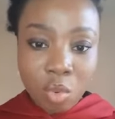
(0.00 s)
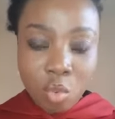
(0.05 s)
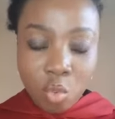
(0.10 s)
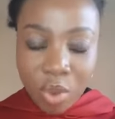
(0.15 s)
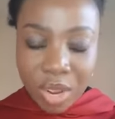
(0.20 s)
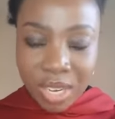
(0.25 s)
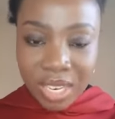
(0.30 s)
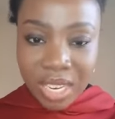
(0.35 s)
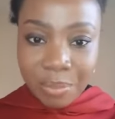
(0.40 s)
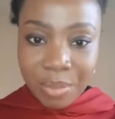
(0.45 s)

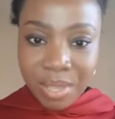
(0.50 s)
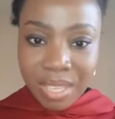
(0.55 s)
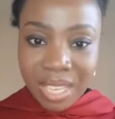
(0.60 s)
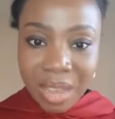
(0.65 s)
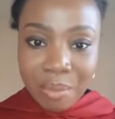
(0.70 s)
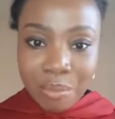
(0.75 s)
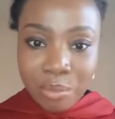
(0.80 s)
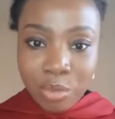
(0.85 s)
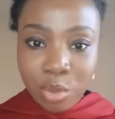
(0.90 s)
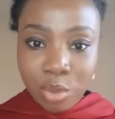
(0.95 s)
When they
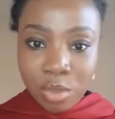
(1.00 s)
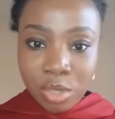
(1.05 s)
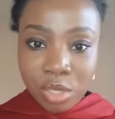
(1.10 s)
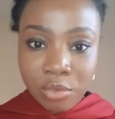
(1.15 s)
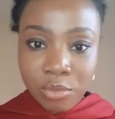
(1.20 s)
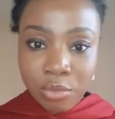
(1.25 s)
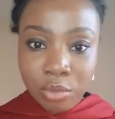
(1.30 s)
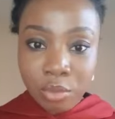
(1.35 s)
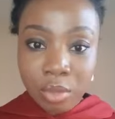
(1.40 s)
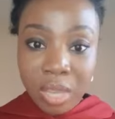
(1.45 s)
become
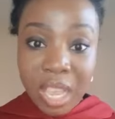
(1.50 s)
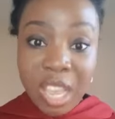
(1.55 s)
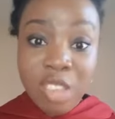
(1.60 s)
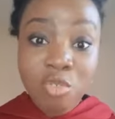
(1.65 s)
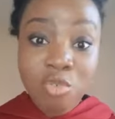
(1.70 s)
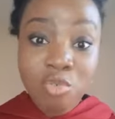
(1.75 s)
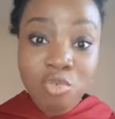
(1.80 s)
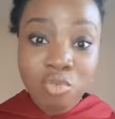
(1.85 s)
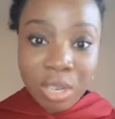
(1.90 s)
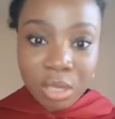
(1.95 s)
beautiful and
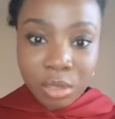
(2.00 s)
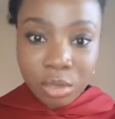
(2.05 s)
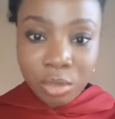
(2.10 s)
you run